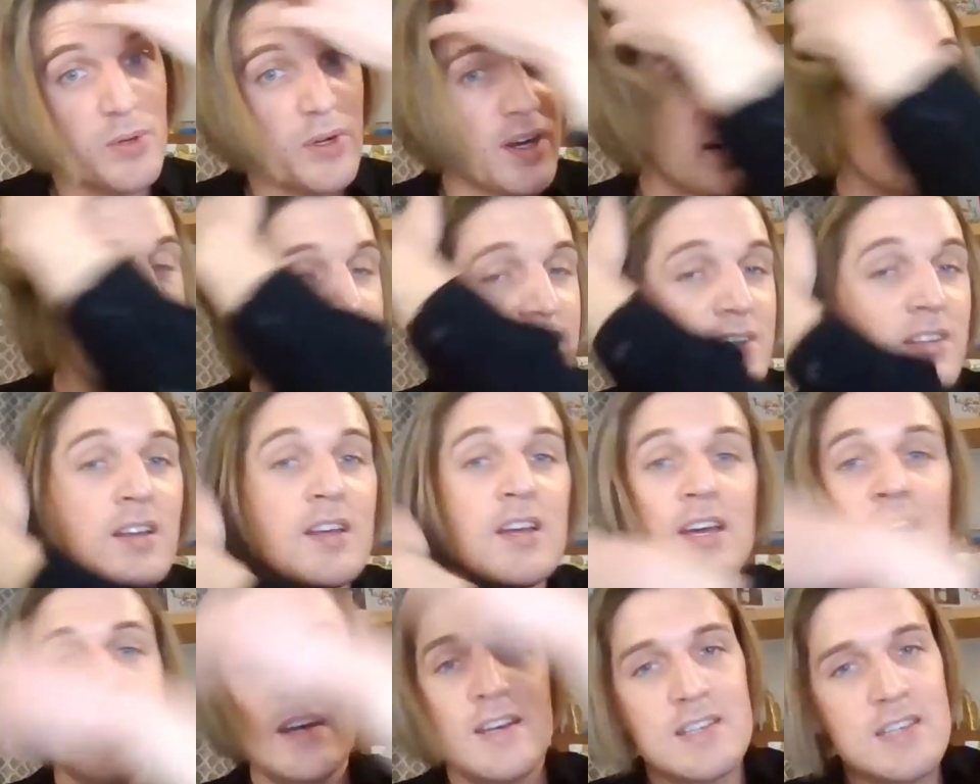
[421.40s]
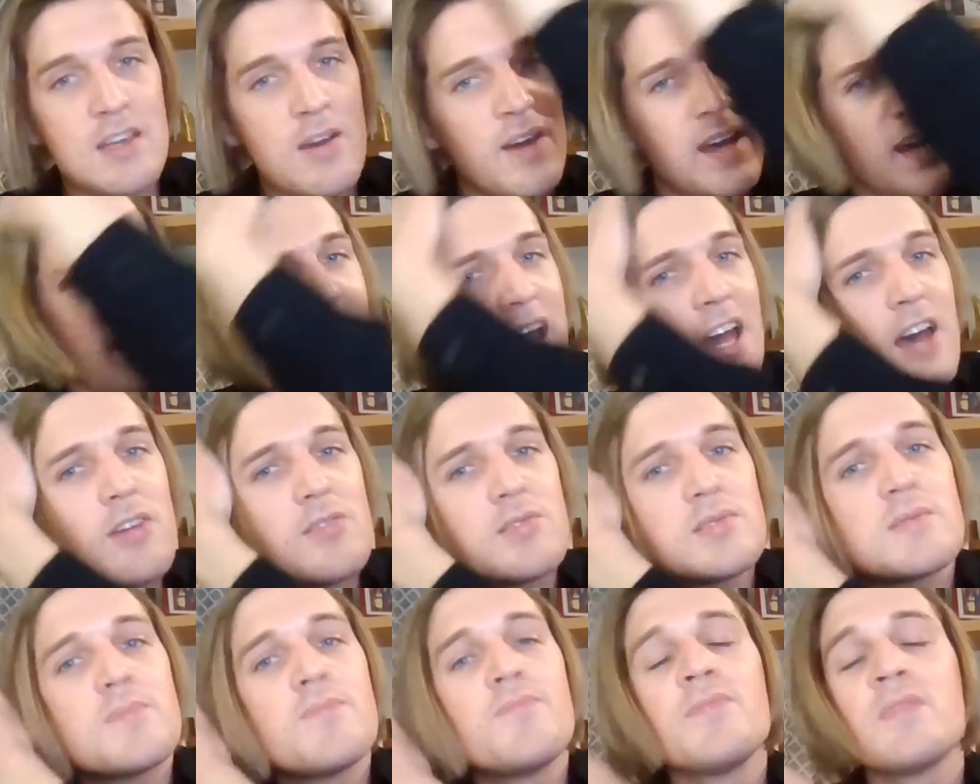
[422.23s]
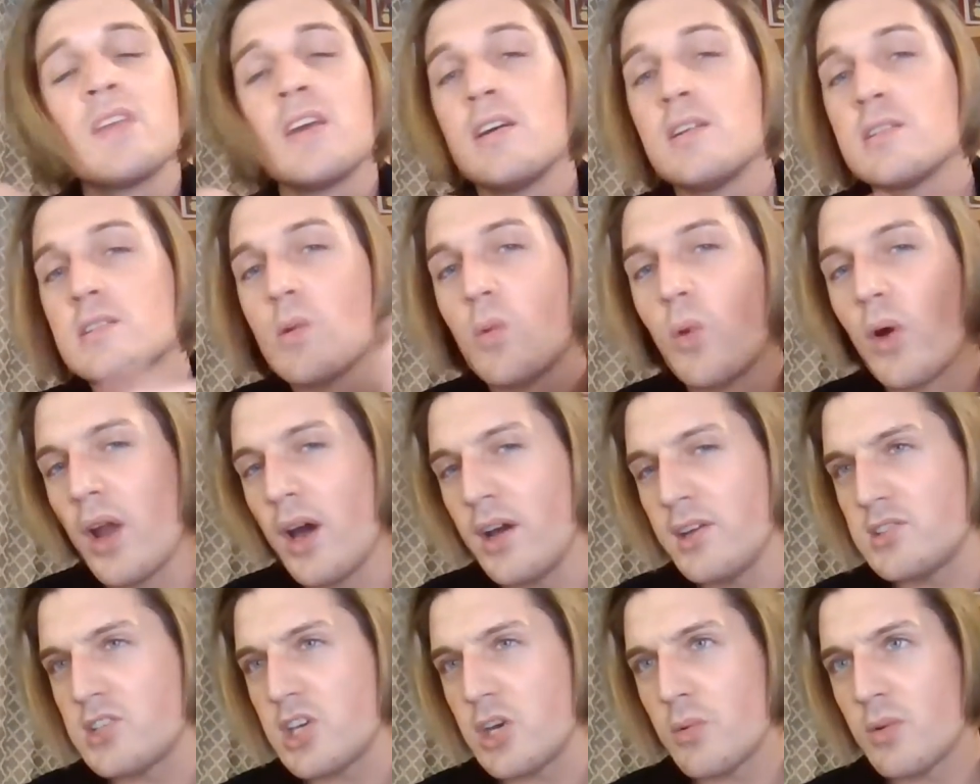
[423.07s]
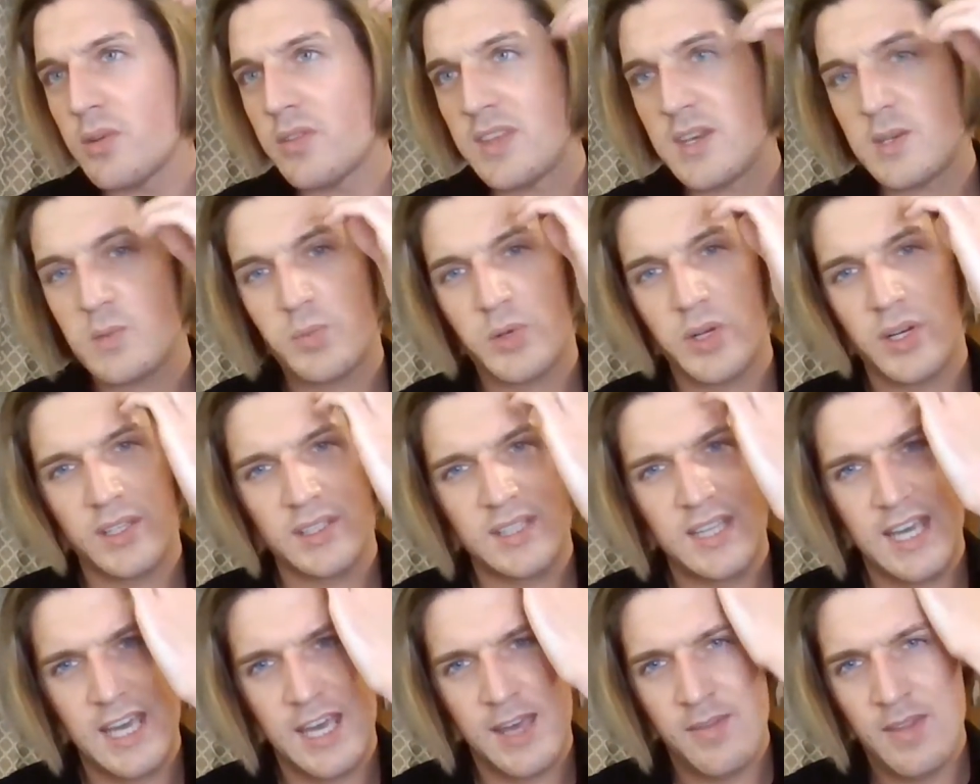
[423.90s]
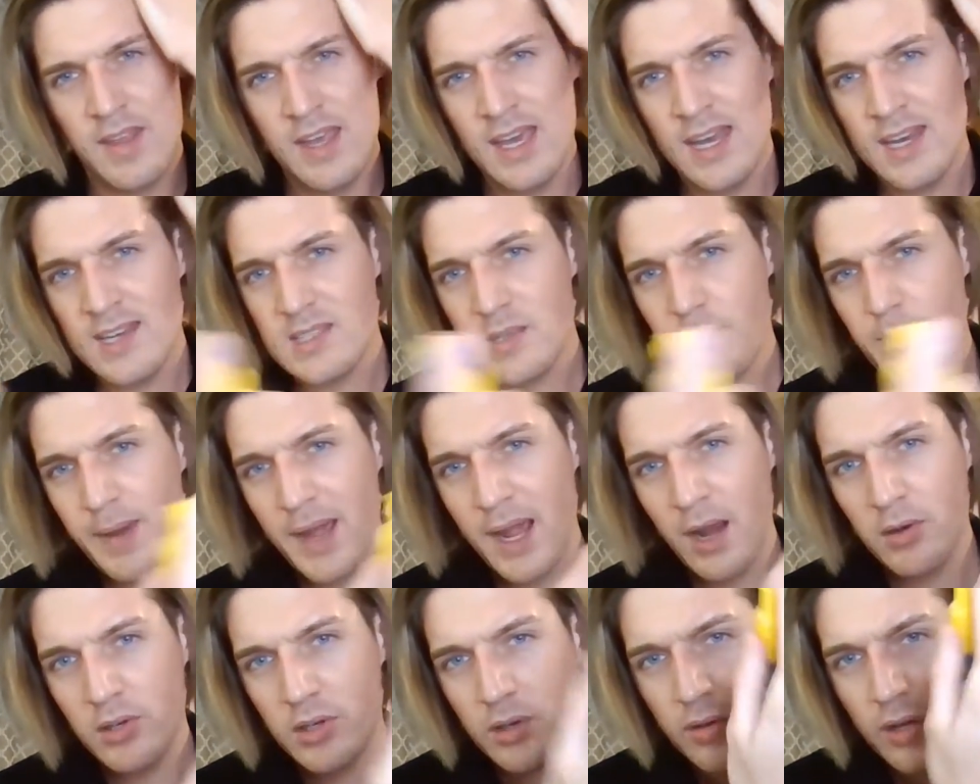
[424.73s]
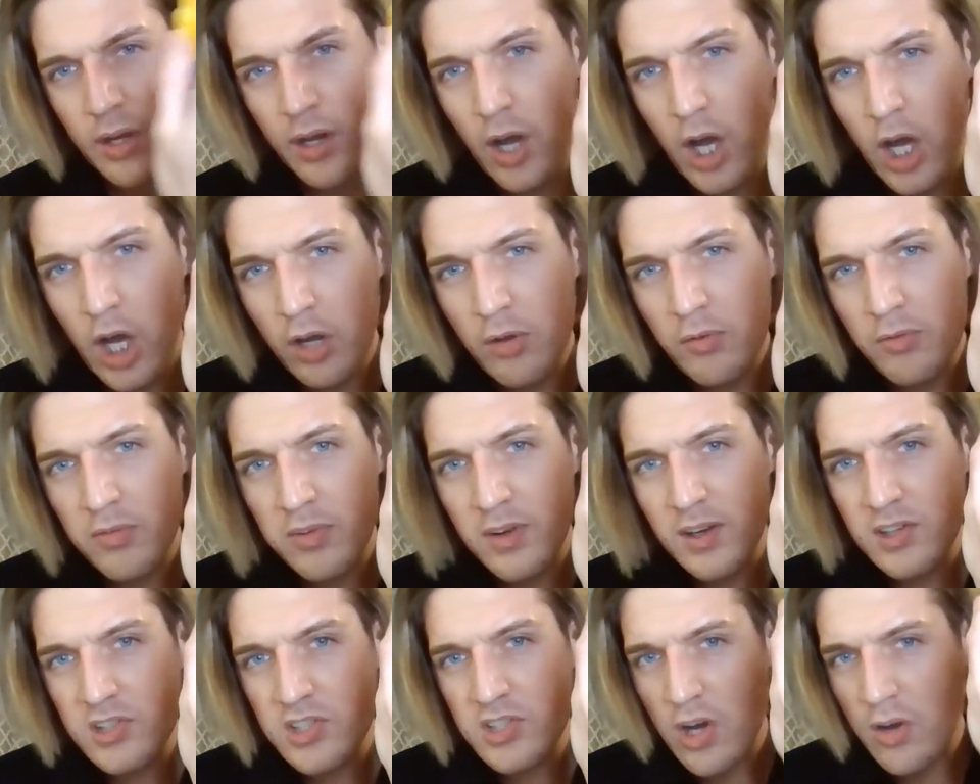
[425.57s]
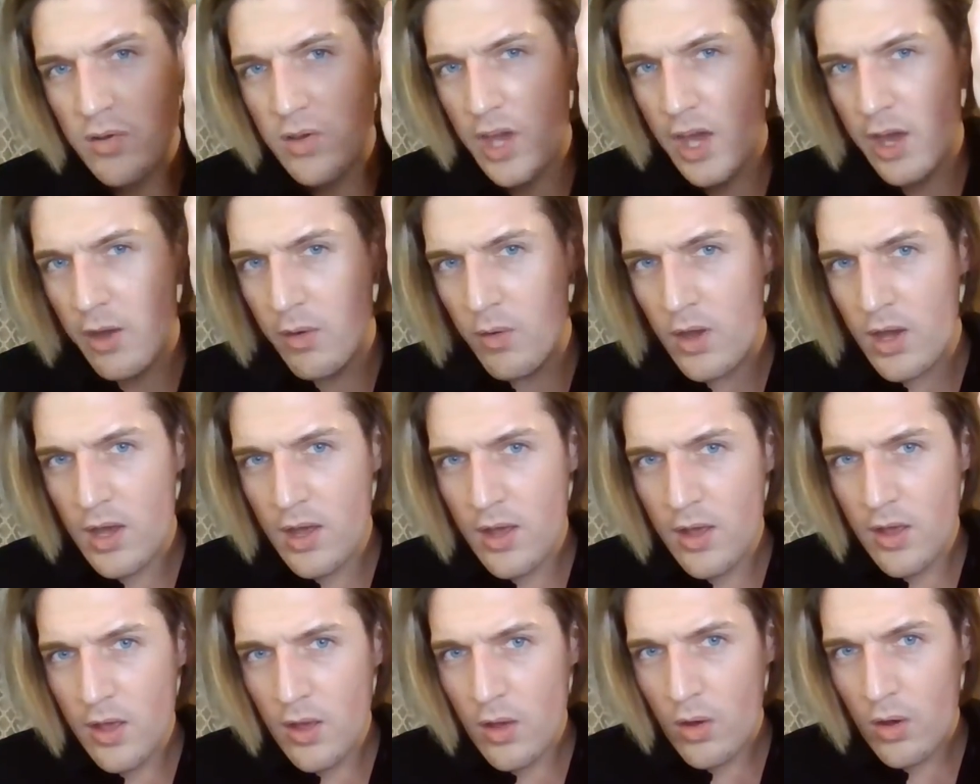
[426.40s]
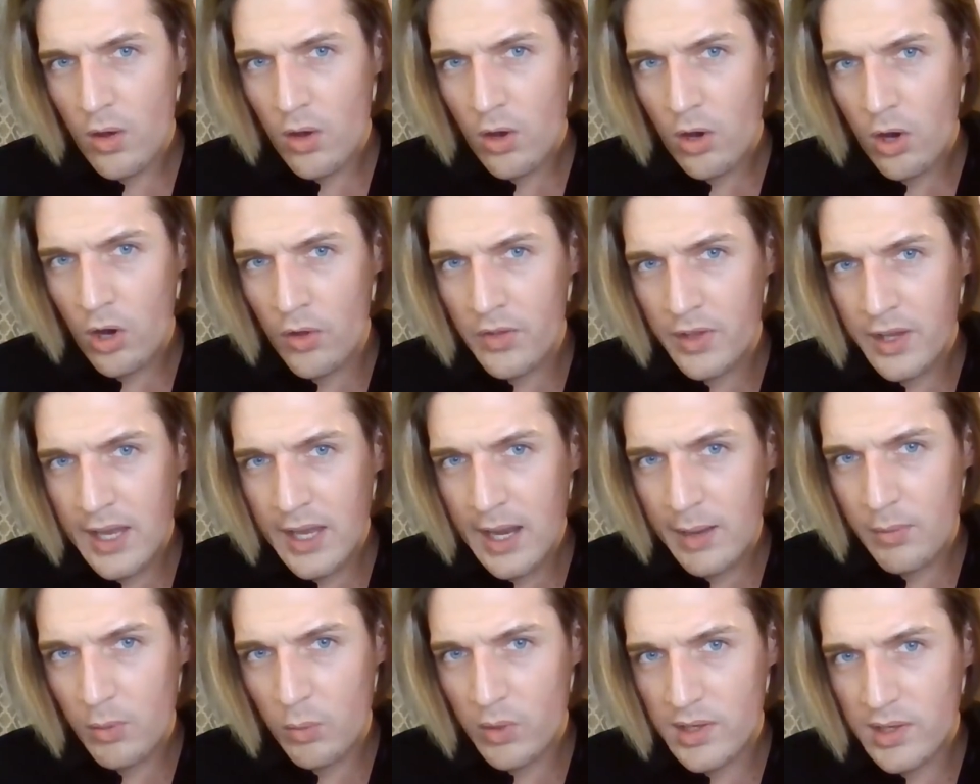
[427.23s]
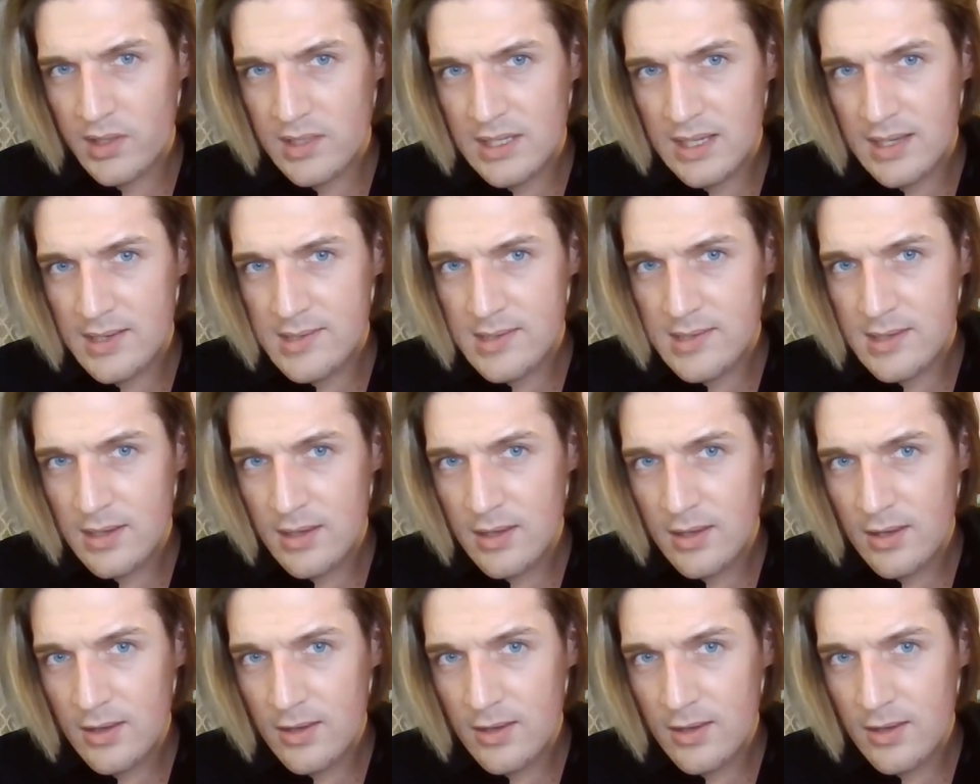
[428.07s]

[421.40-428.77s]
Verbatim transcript: product. So here goes. So what I do with this product here, and it's a powder, I'm going to hopefully show you on the camera what it does.